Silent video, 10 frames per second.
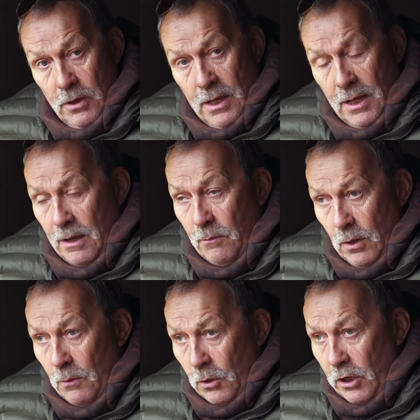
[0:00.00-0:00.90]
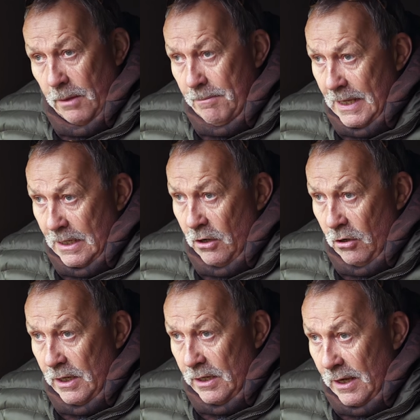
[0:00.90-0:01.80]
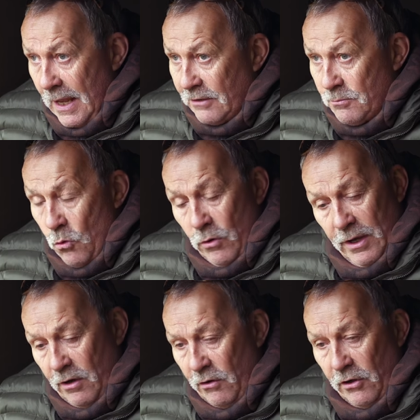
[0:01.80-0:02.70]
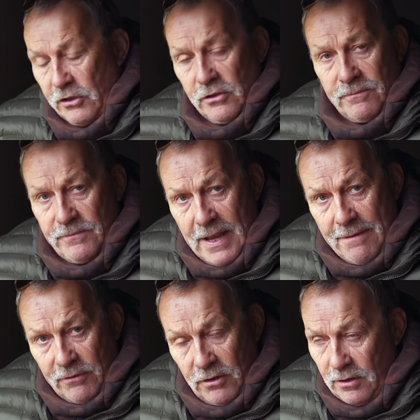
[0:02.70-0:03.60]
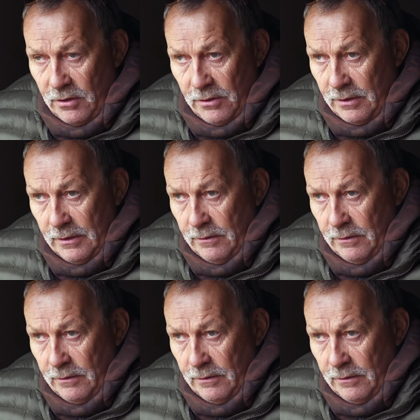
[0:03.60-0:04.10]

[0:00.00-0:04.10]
uh, were going to meet early the next morning, and I could have never